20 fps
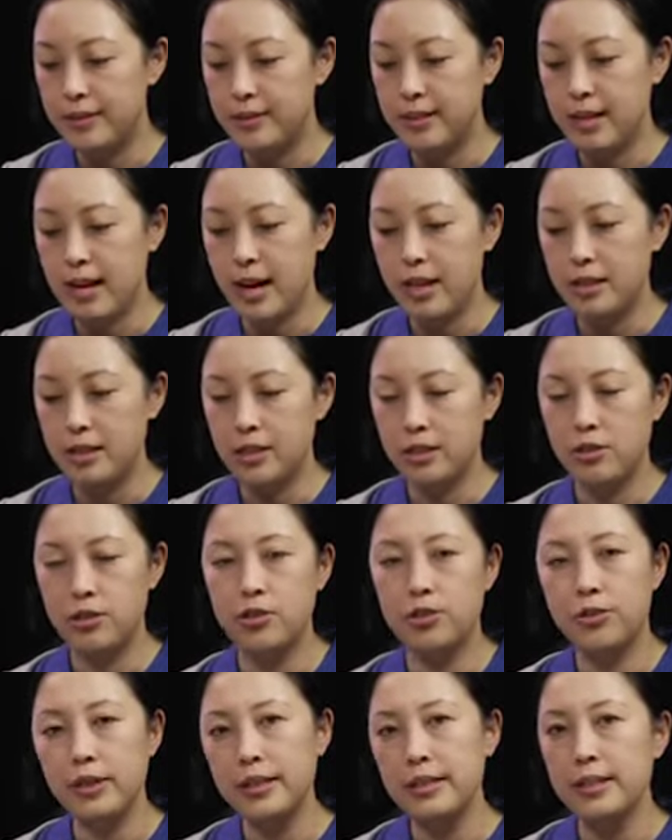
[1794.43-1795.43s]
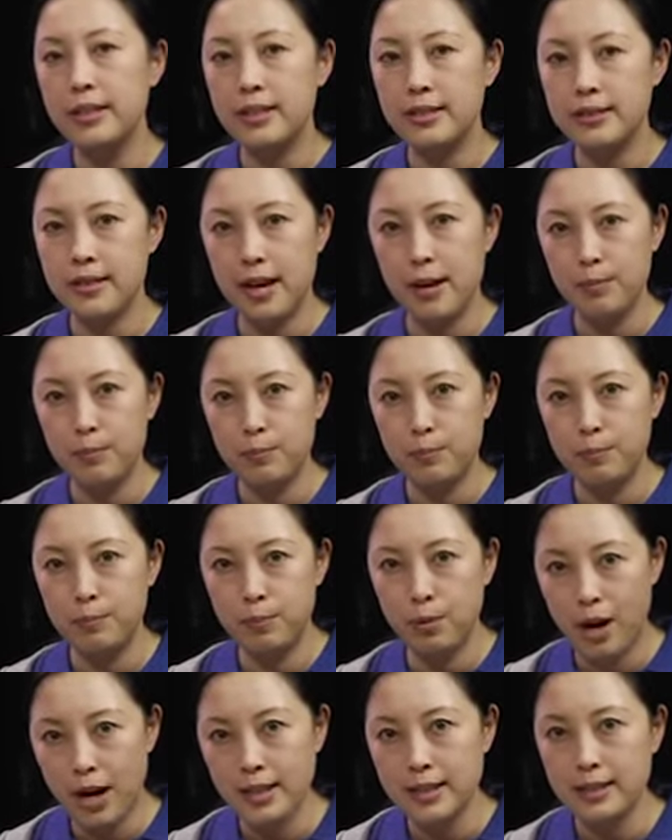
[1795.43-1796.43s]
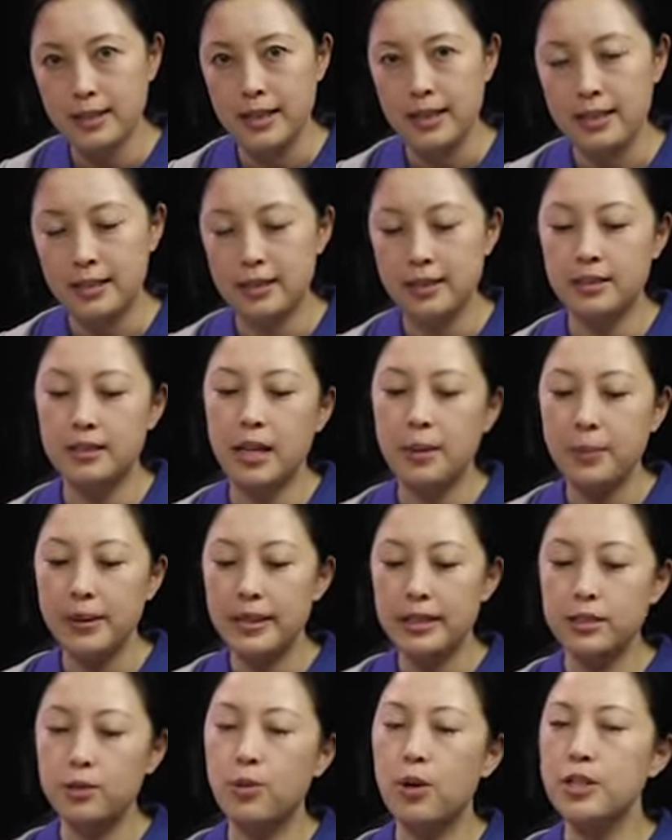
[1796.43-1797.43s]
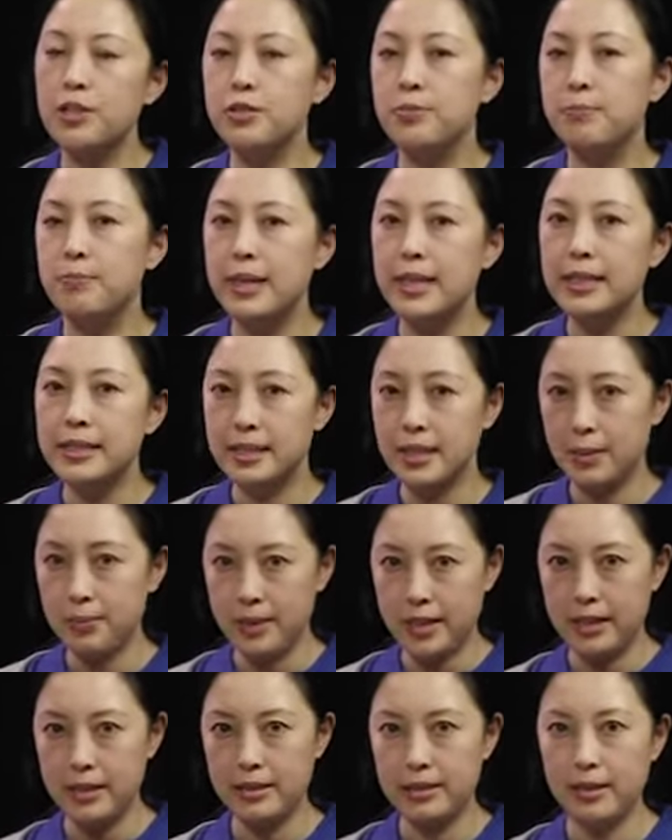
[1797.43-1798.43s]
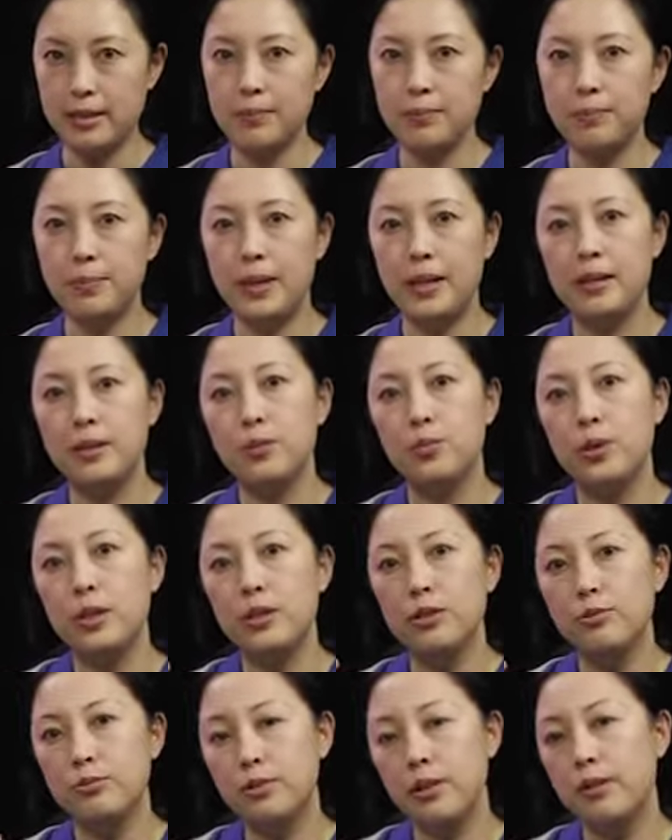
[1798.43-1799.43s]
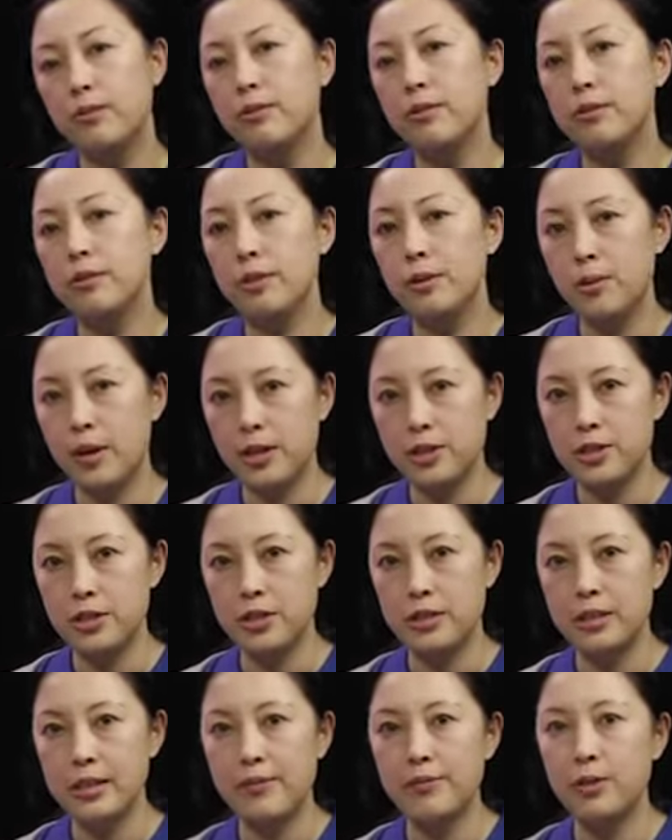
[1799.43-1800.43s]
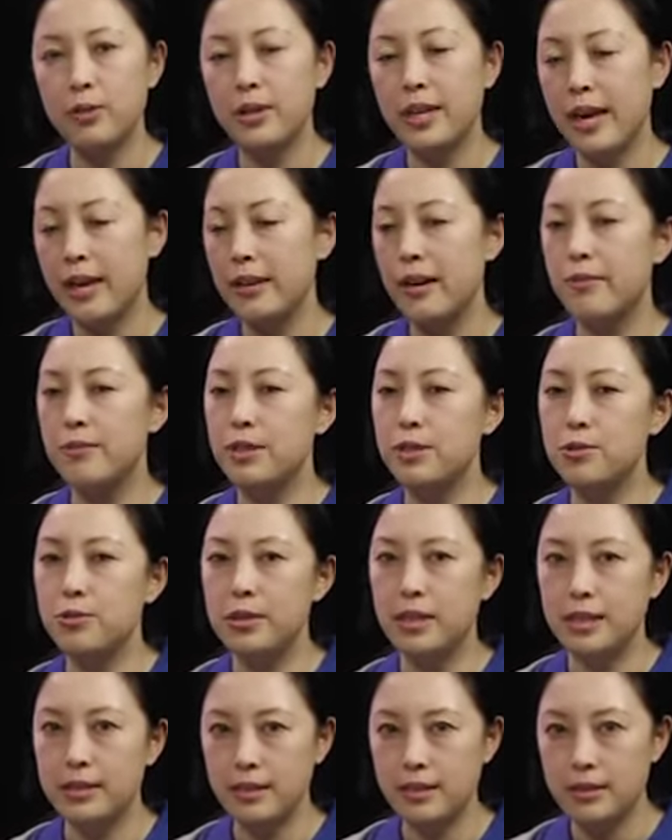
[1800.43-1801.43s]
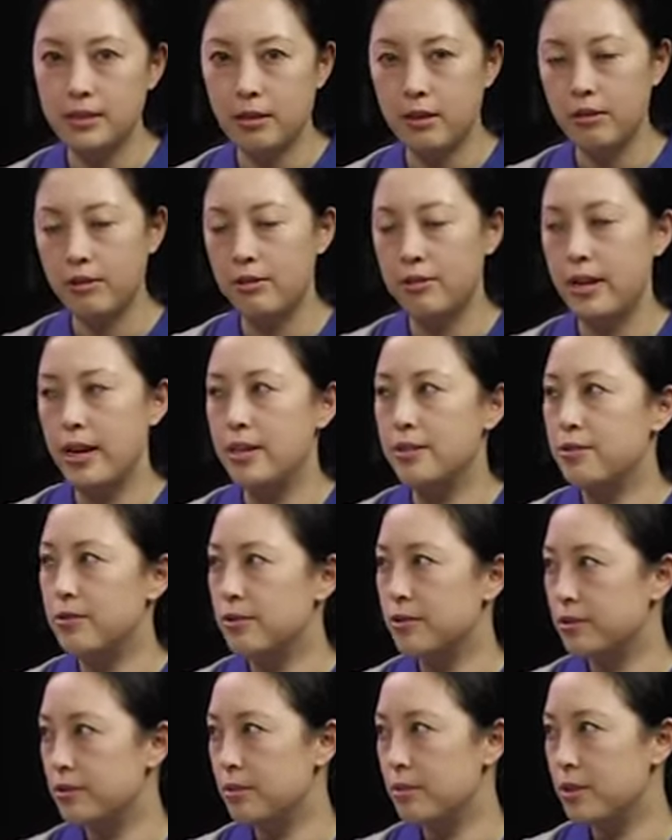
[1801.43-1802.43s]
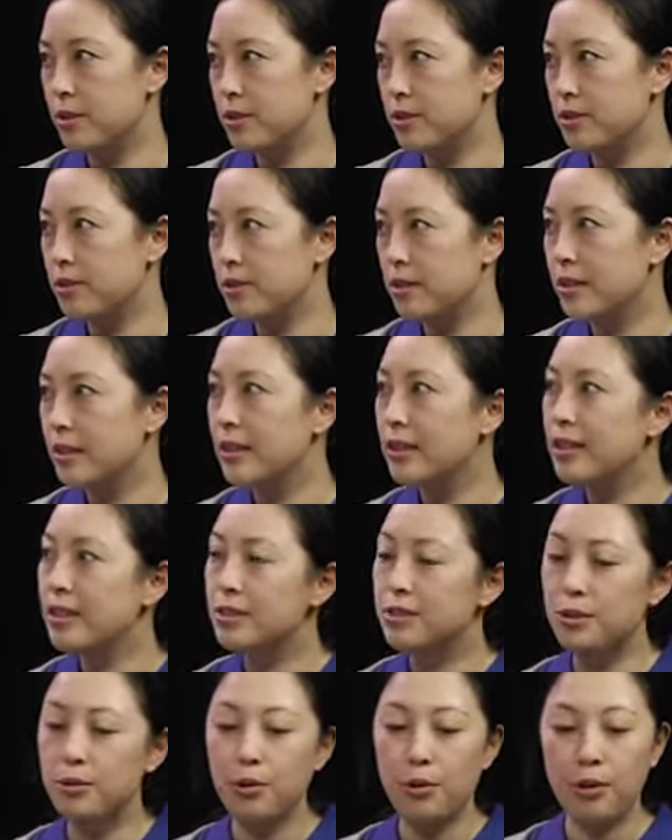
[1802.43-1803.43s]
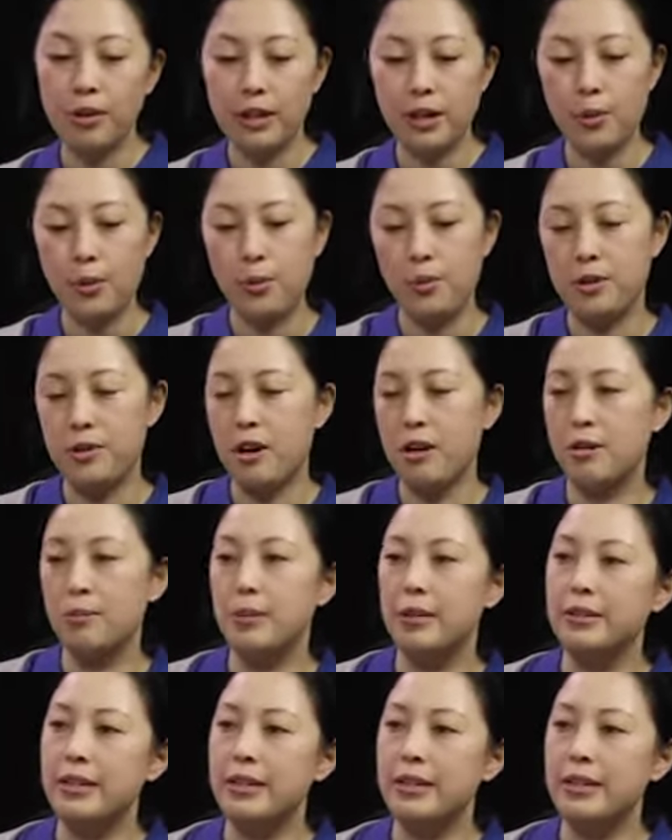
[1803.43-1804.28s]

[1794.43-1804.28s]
that during the exam process, some of these questions may seem easy, but when you read through the questions, if you cannot visualize it, it's harder to answer those questions. So earlier when we were talking about the